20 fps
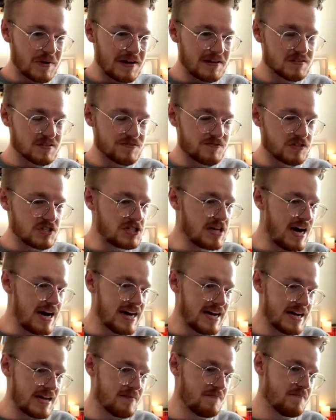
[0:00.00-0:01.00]
rounds for
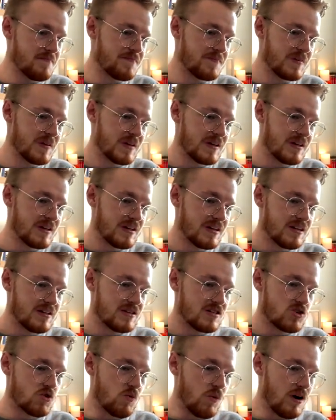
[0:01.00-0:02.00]
time,
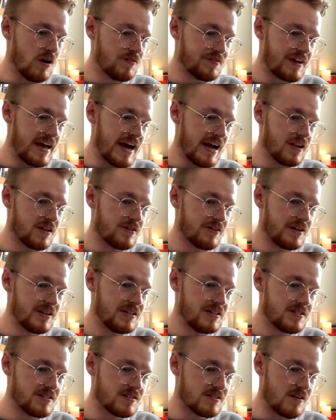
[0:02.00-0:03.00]
12
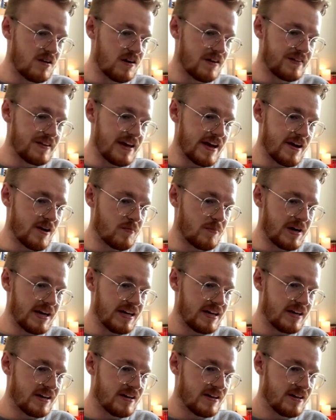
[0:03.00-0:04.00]
calories on the air
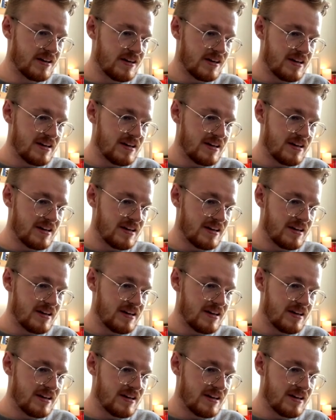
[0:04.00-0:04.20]
bike,